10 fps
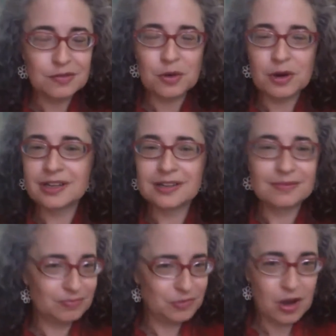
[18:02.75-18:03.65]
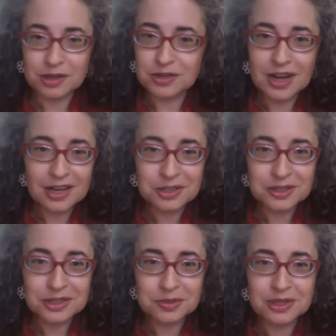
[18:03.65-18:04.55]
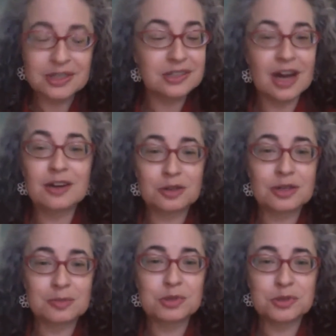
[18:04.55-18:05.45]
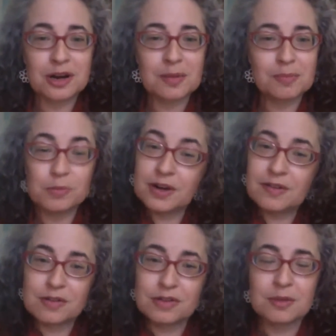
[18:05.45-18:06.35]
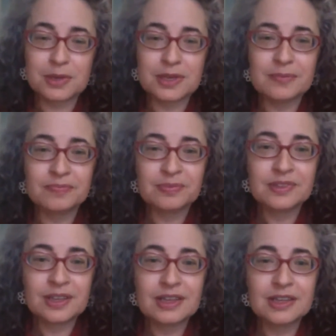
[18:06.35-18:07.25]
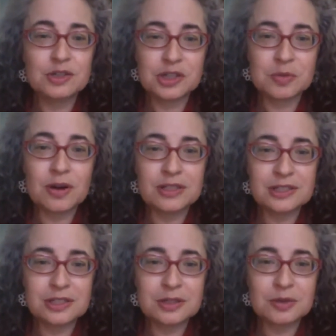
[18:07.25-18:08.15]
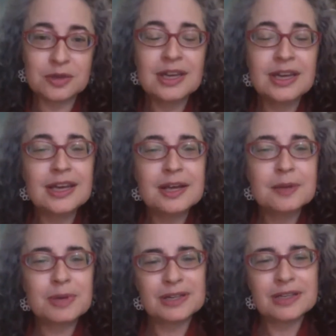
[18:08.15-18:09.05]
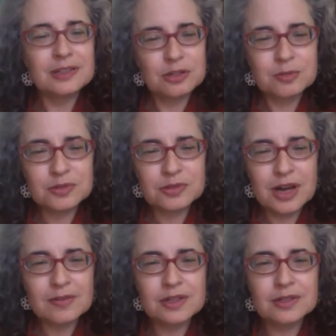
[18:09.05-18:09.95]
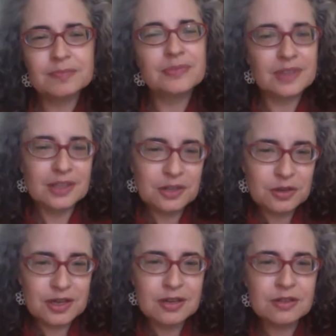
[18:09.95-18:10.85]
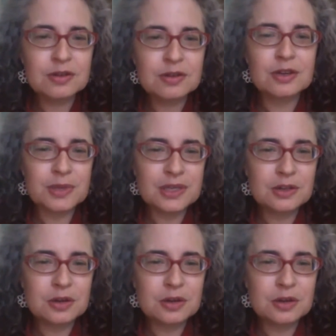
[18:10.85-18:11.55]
for it, talk your doctor into it. A doctor can prescribe whatever therapy he or she wants to. But in terms of travel, you're either going to be